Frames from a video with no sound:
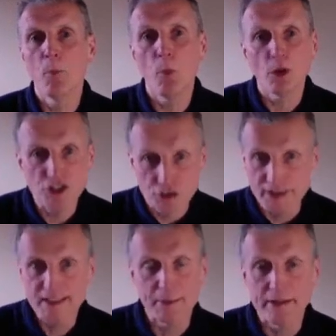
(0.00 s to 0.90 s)
What's your
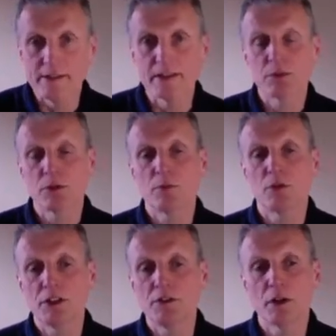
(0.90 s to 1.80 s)
experience? What
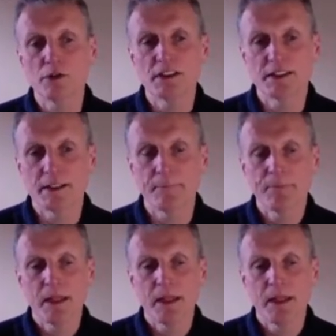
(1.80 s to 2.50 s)
are you noticing?